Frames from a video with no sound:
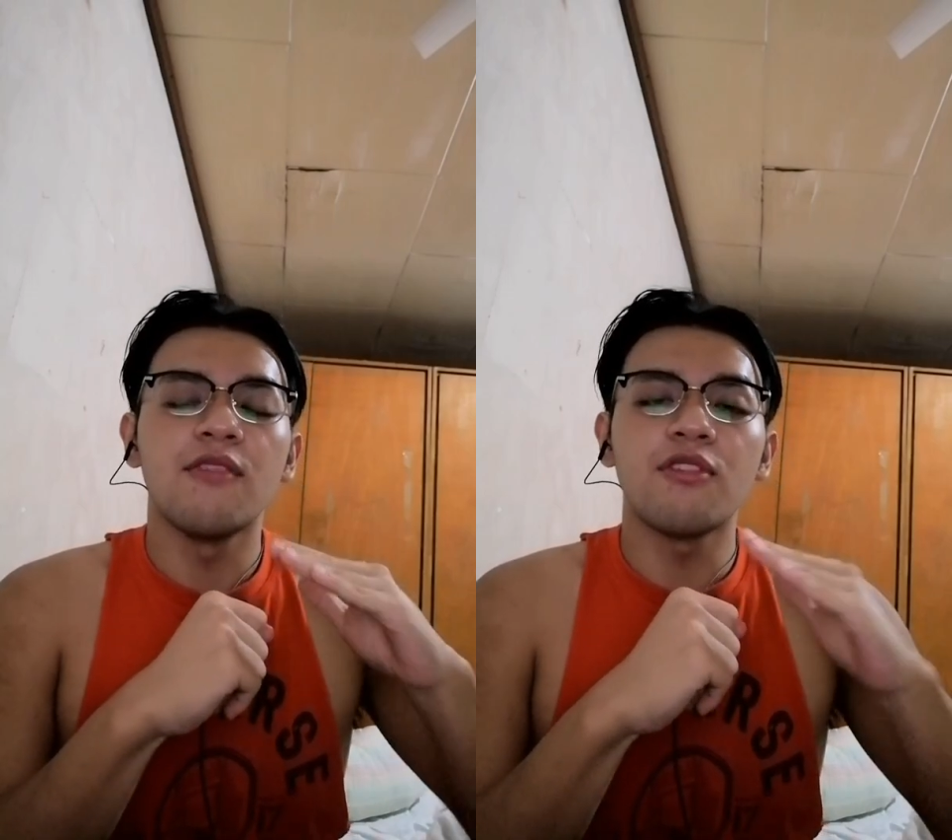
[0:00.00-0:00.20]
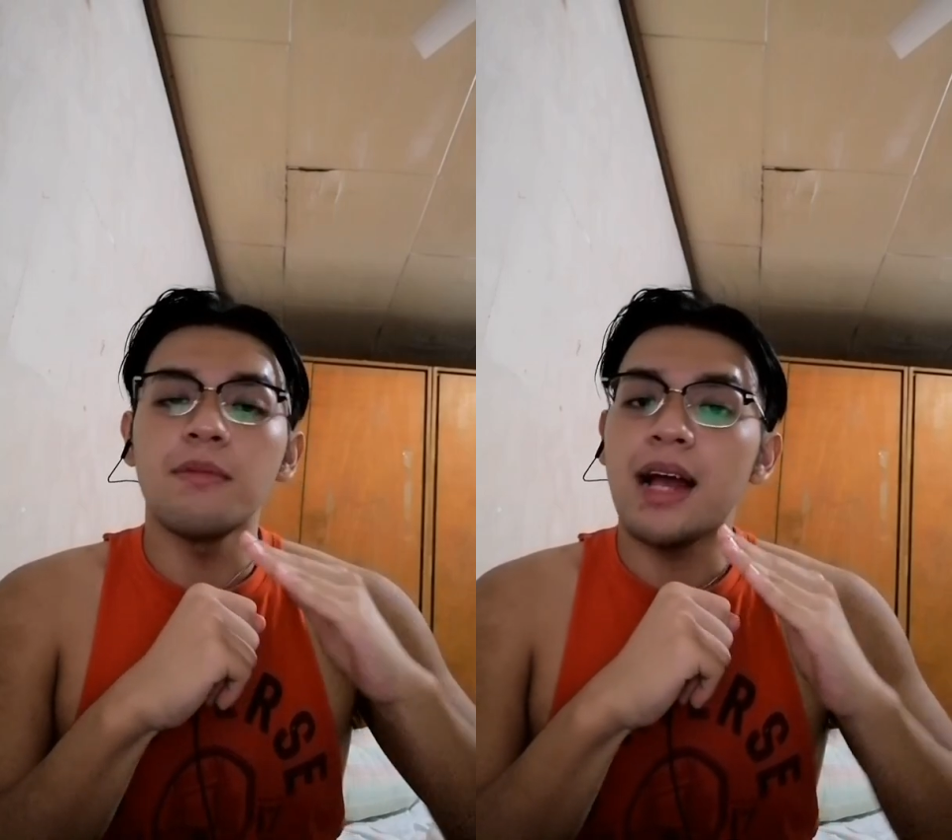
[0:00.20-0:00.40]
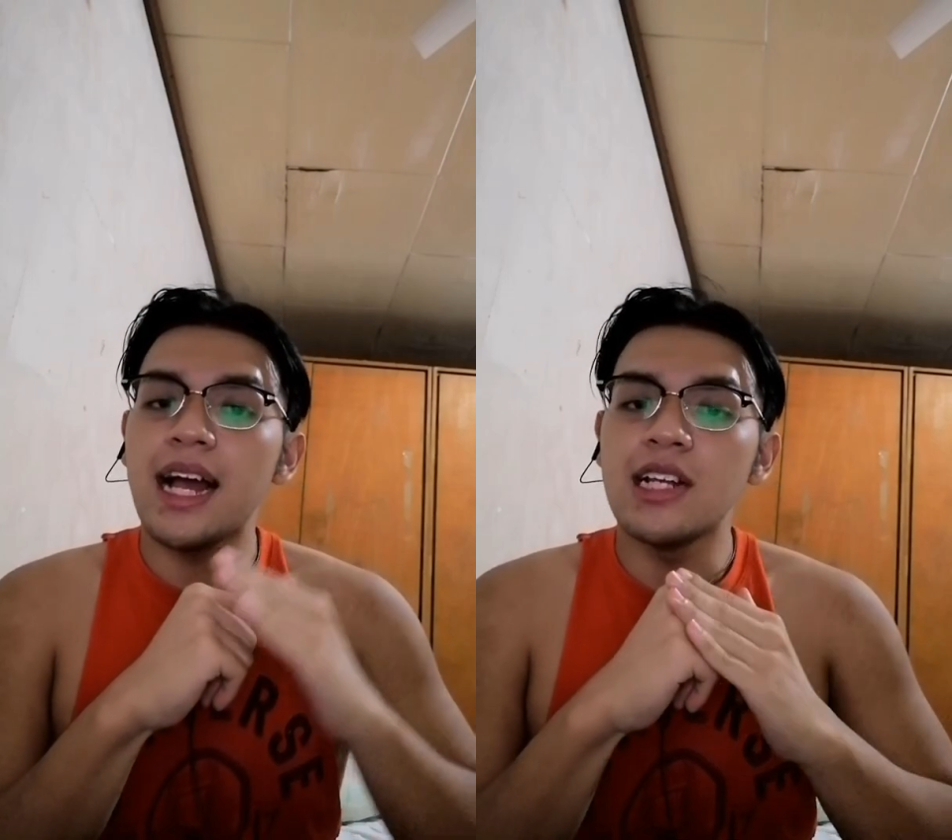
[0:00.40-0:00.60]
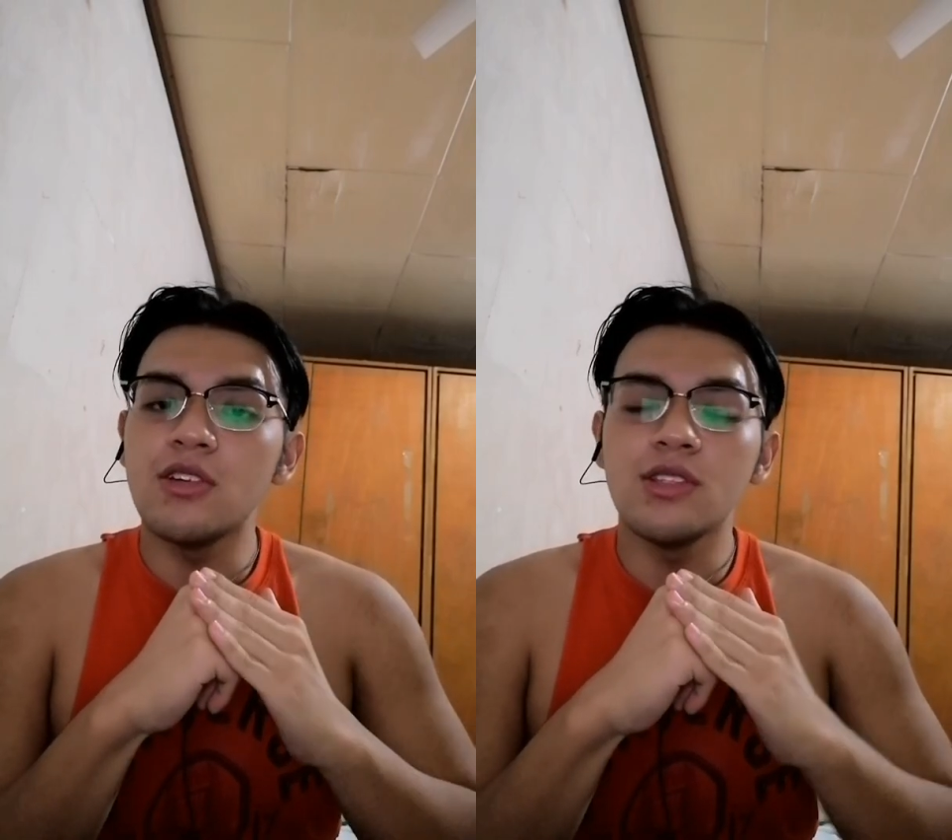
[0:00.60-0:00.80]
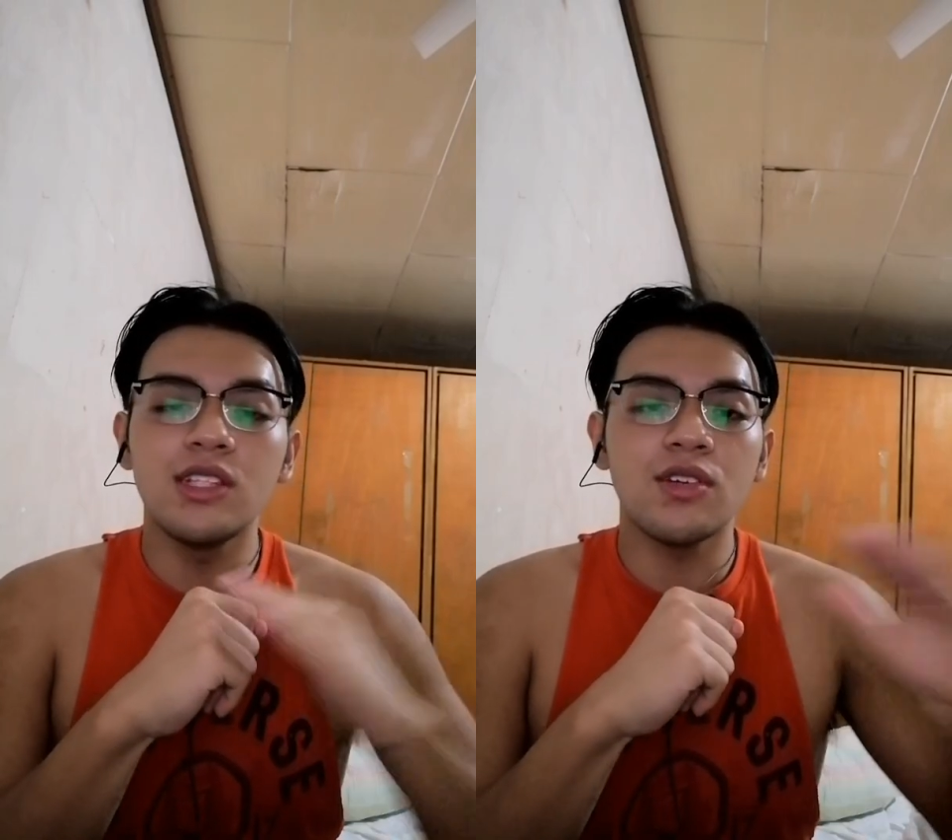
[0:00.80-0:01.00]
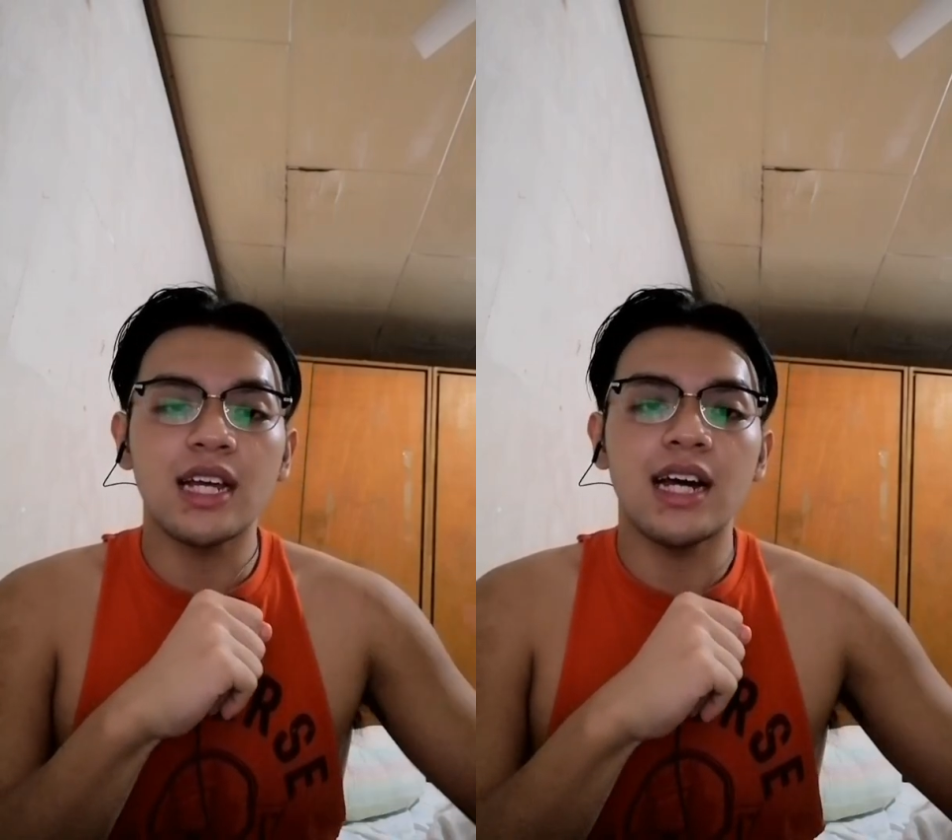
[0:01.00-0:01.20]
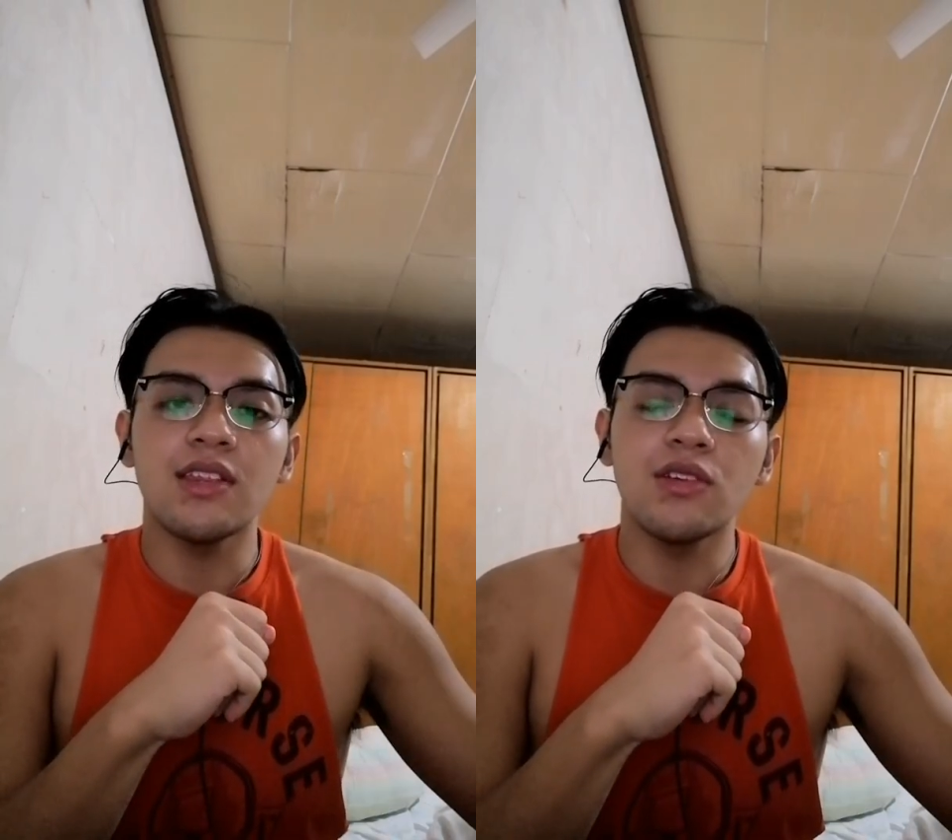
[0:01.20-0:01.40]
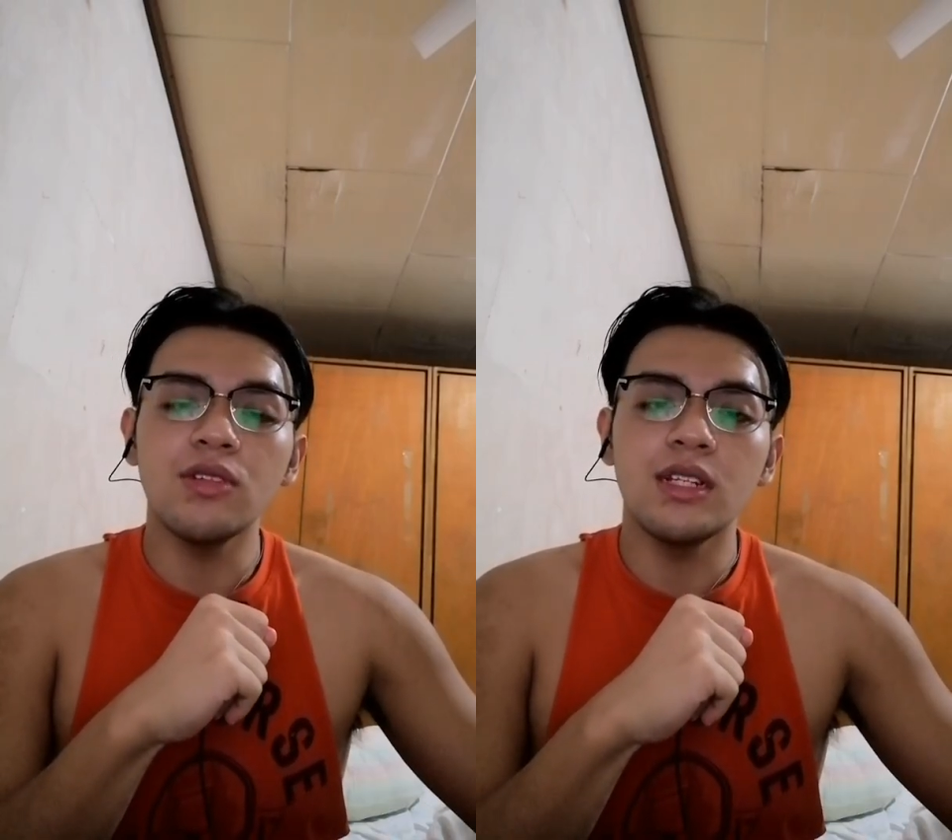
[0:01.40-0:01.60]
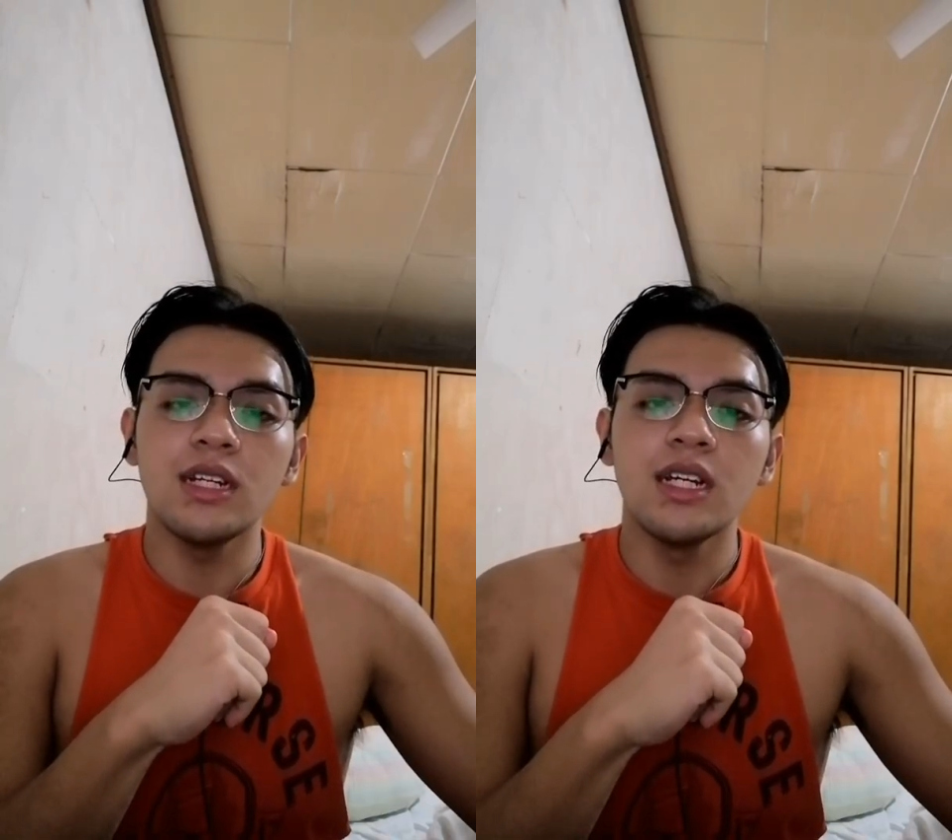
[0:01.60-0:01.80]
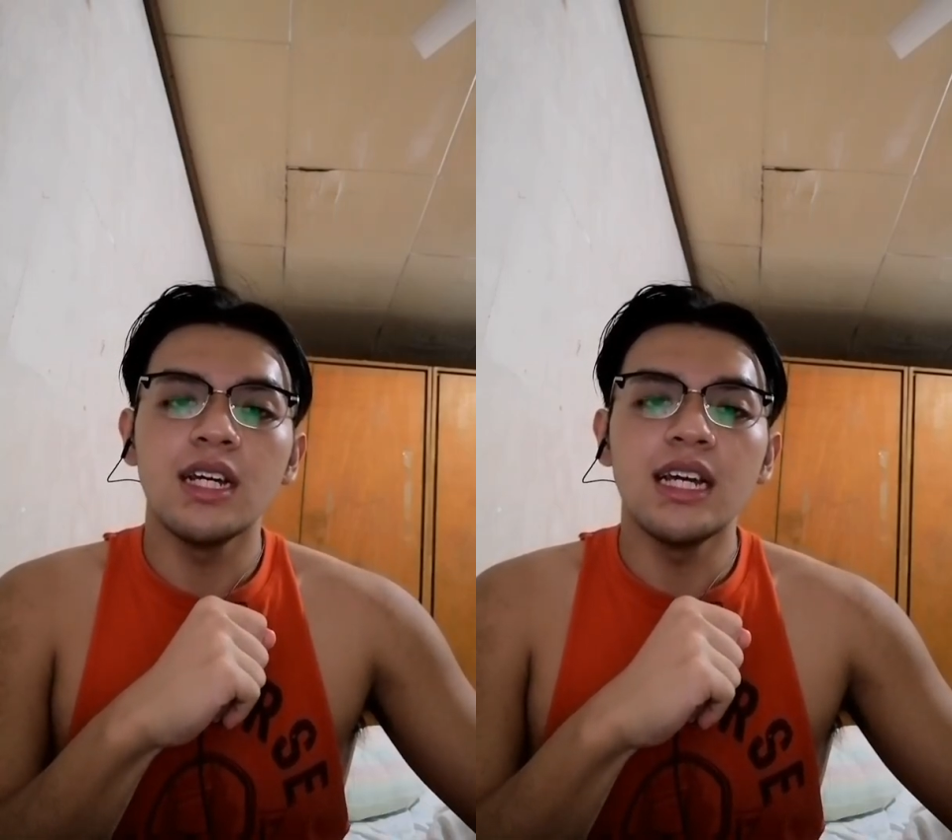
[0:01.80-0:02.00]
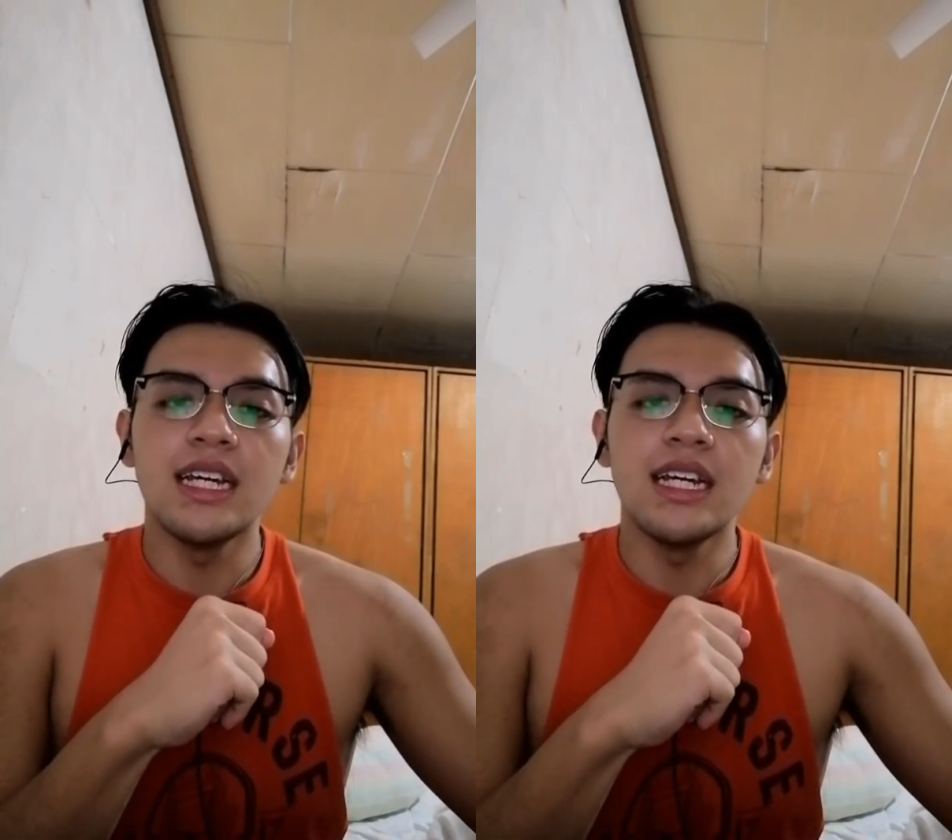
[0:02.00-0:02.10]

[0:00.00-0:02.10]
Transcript: from anode to cathode,